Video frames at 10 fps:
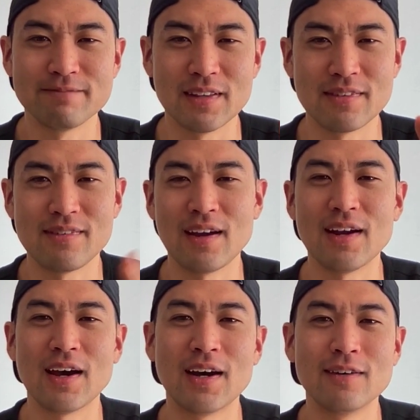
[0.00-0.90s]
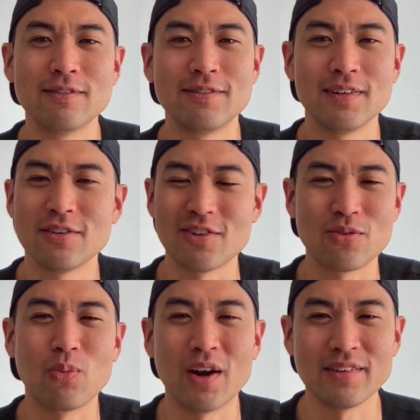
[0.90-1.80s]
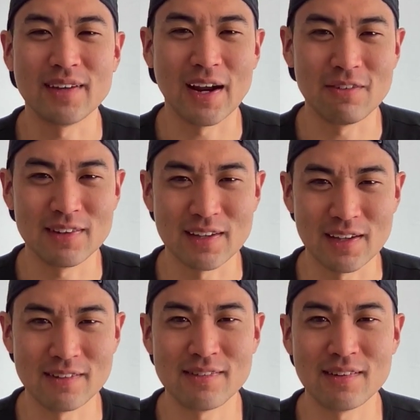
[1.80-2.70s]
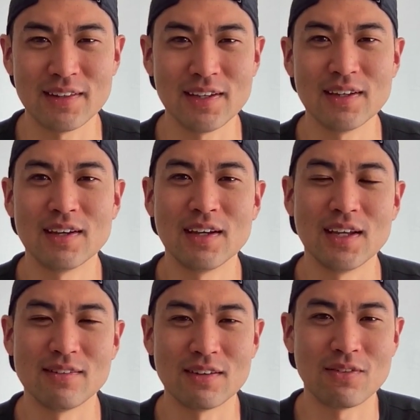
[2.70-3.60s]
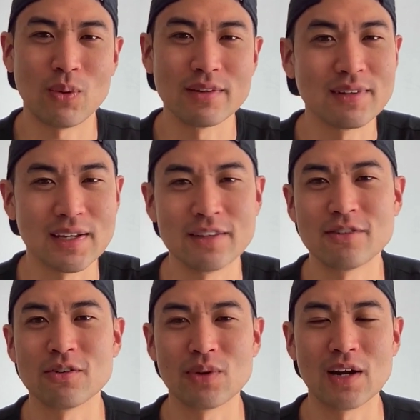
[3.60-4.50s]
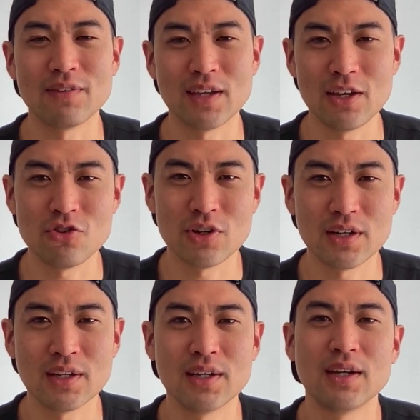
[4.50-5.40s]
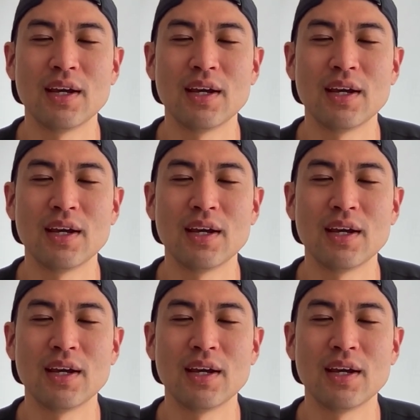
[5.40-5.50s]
instead of just wanting everything instantly, instead of wanting instant gratification,